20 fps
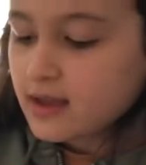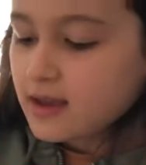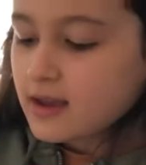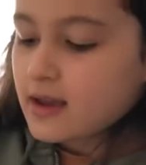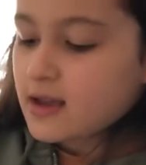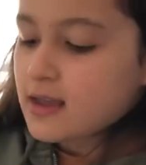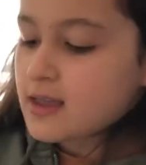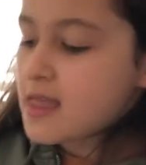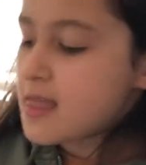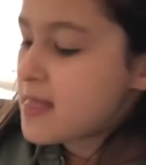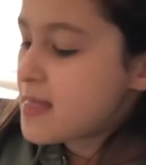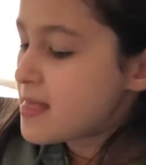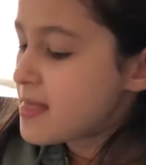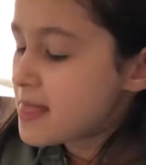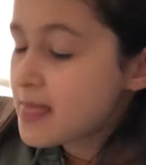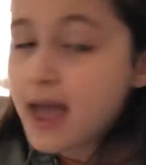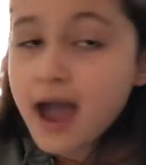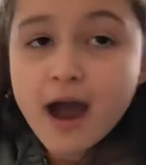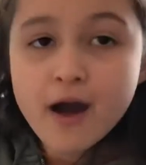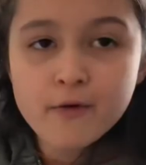
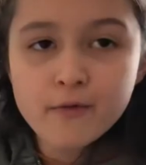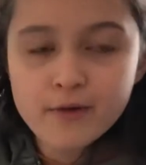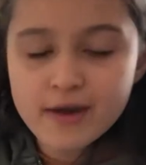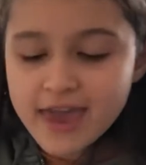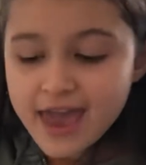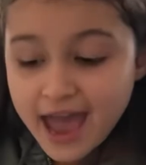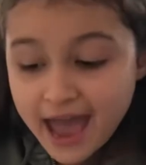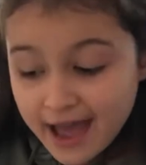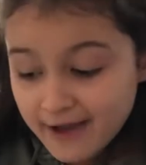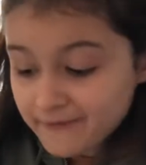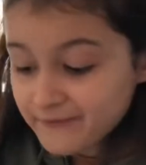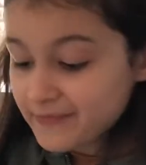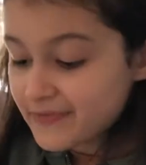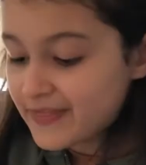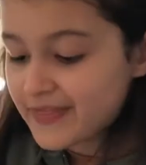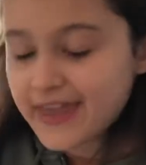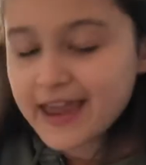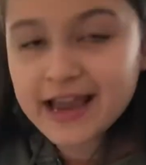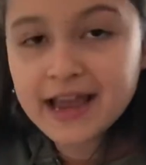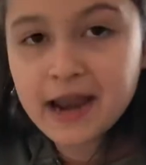Now we have
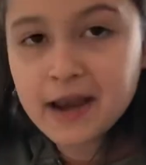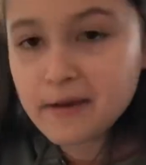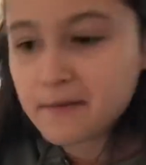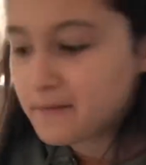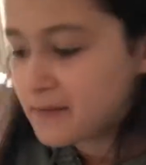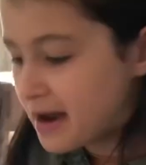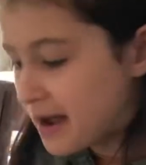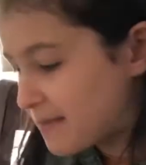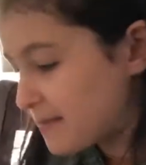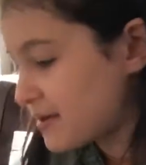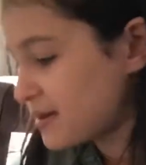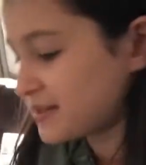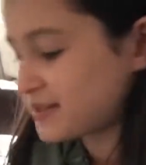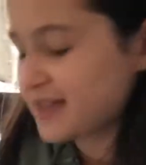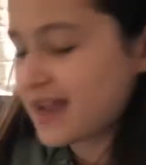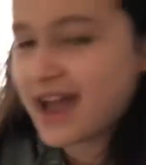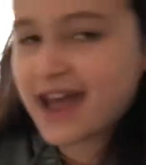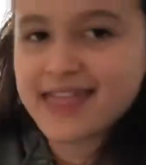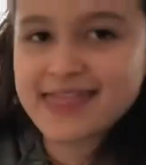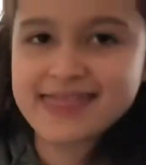negative numbers
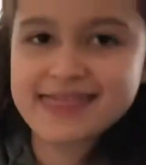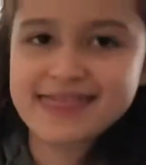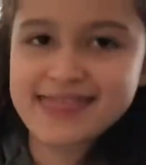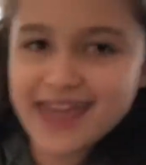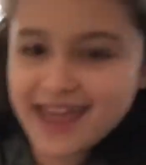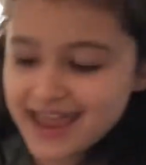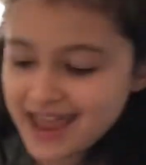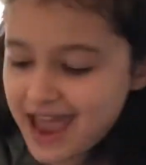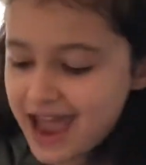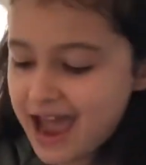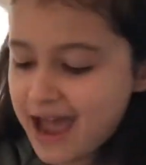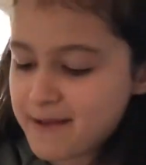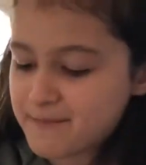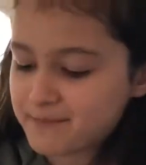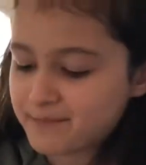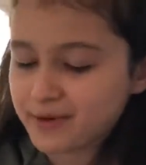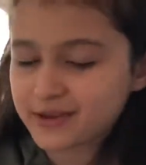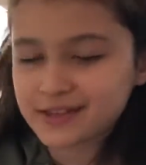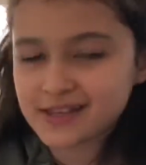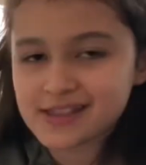
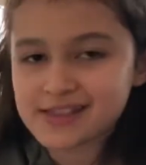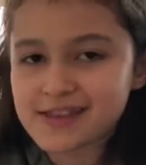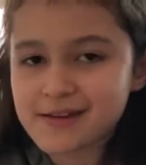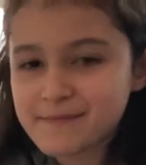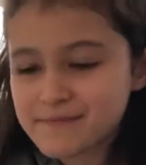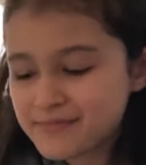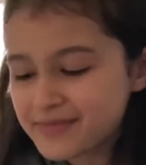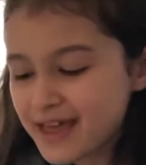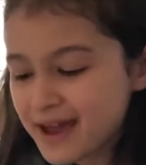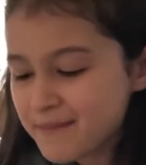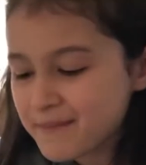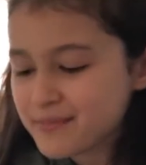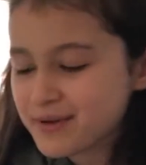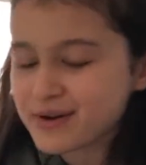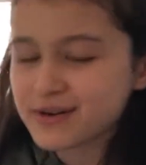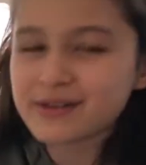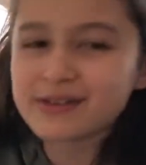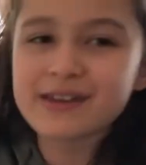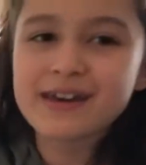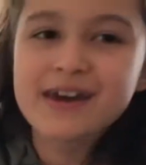and positive
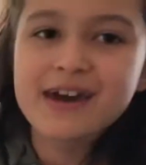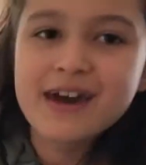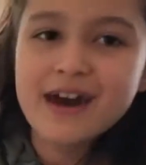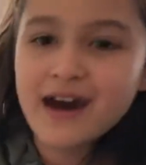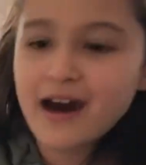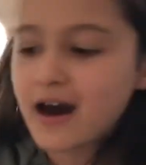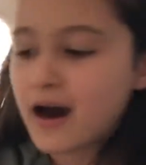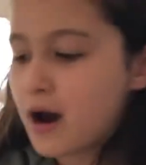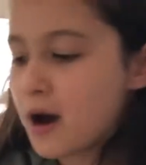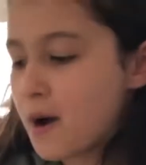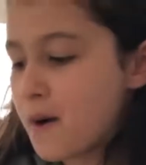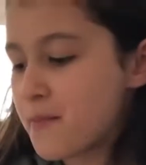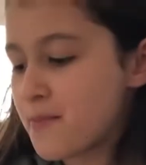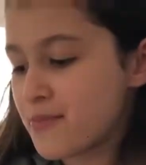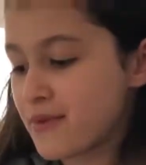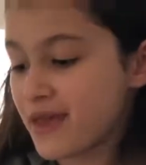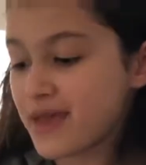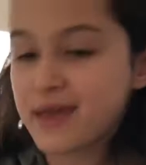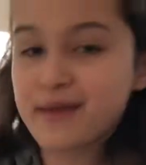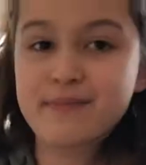numbers
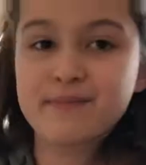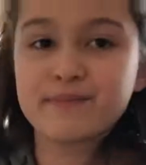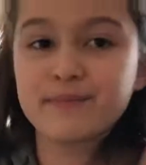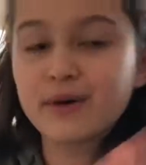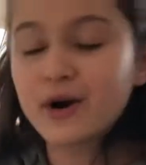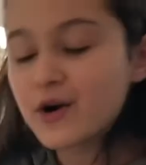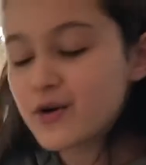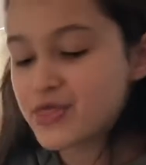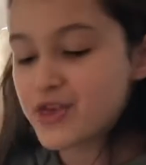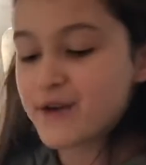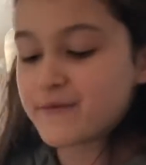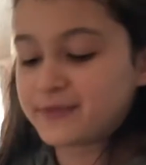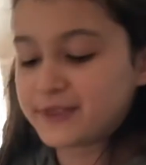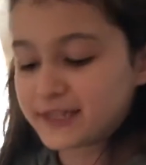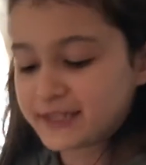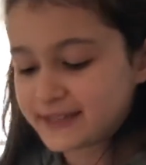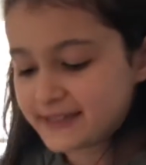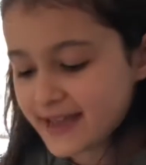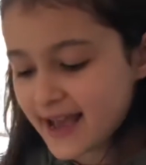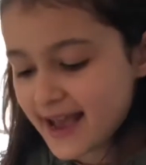in both of the
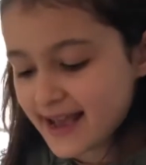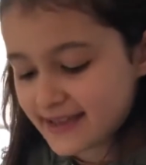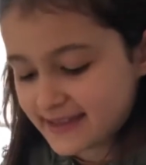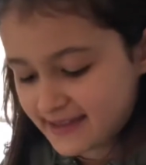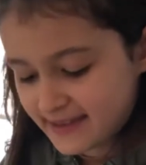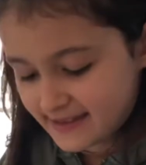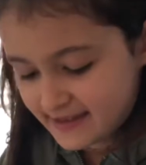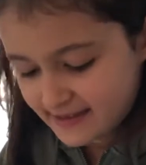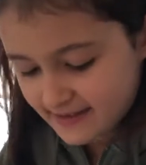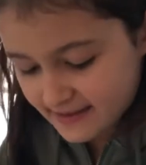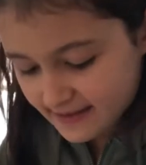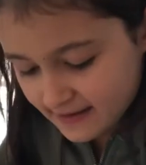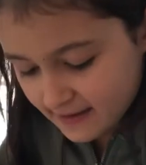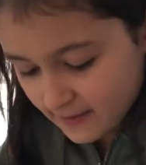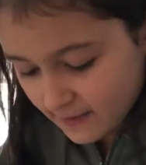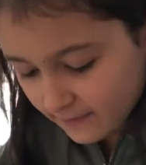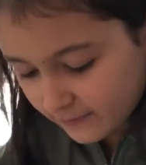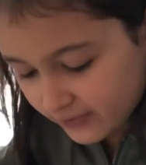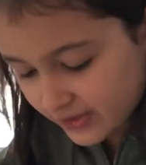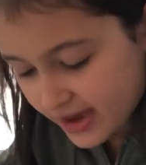sizes
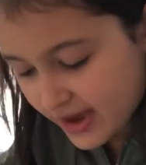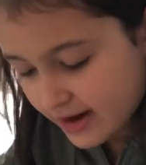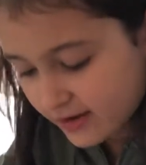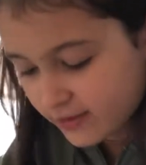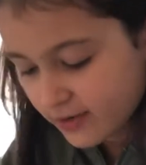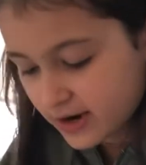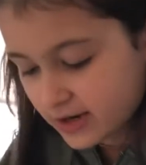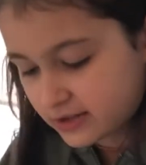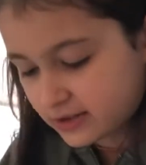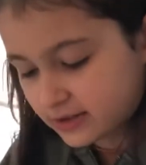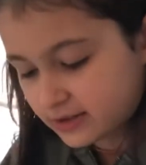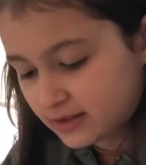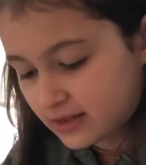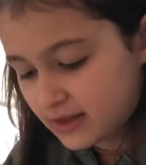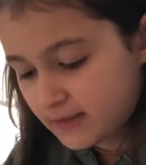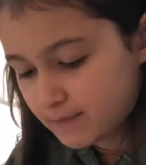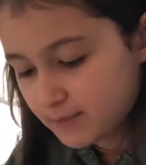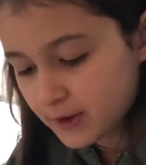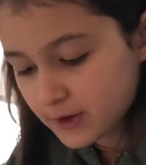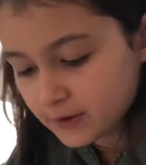of the equation,
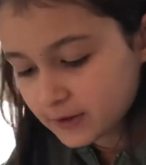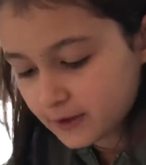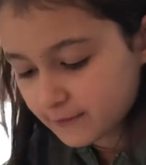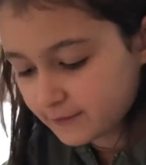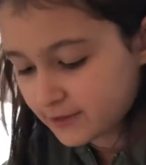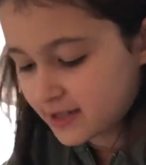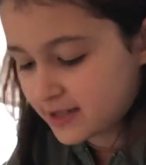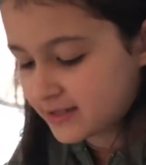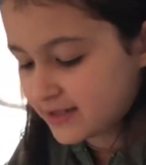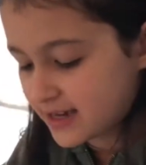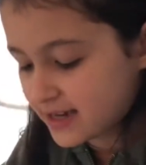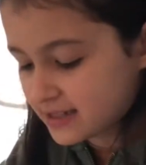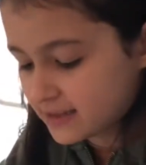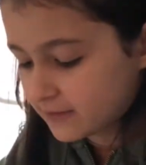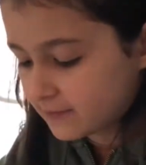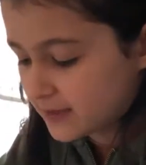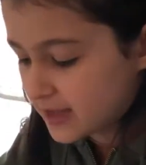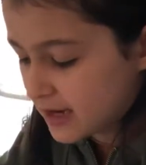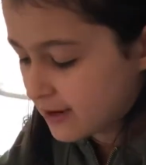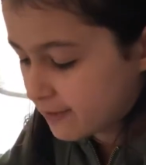in both of the sides
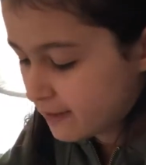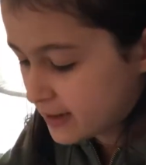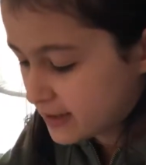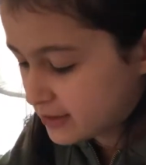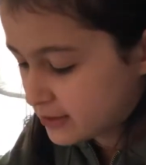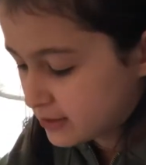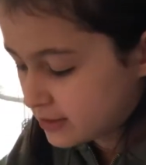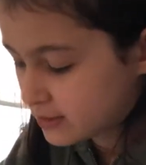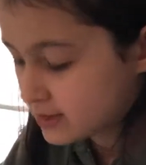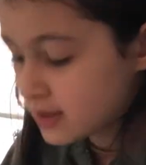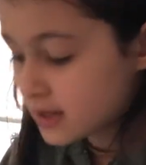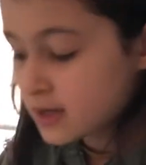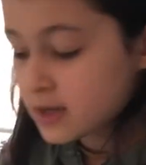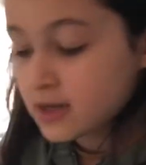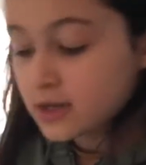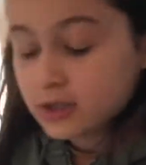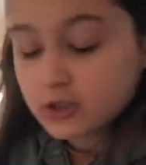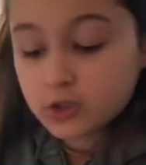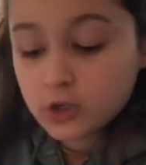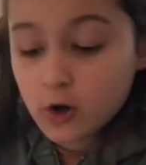of the equation.
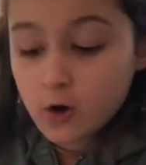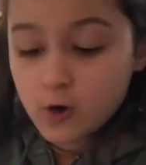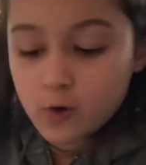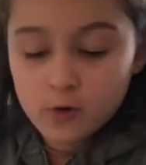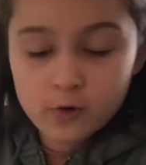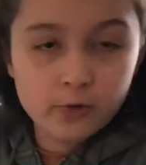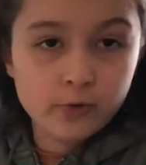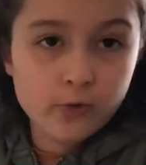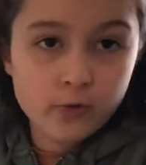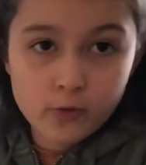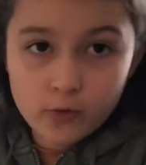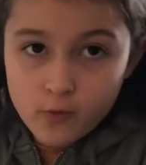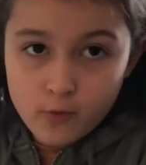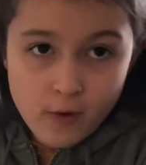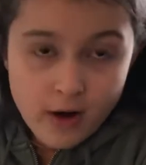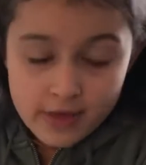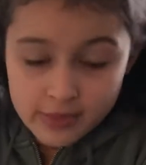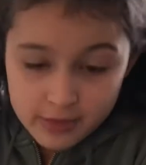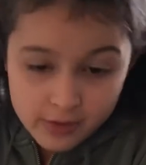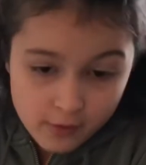So
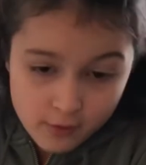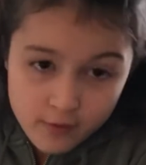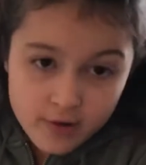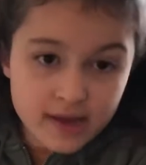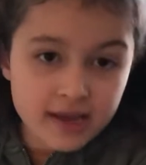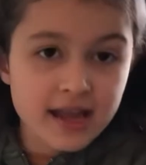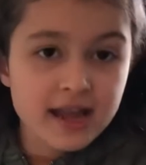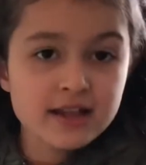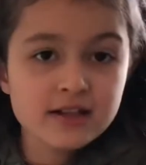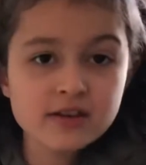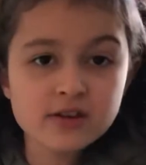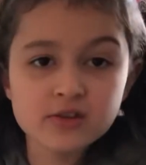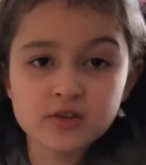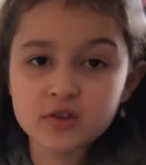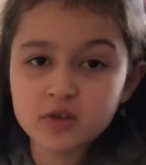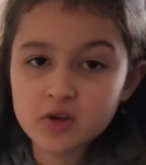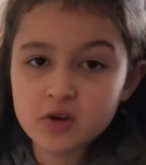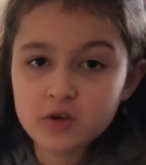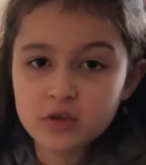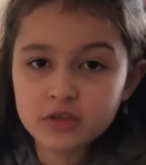we can do
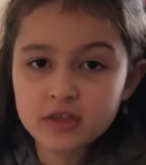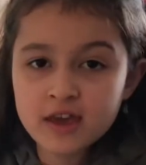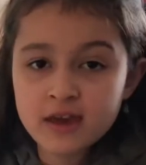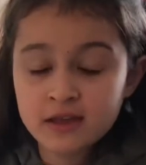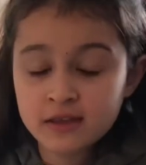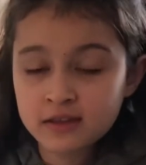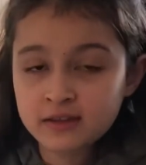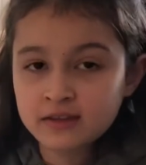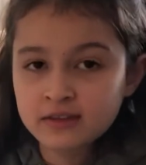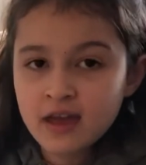two things.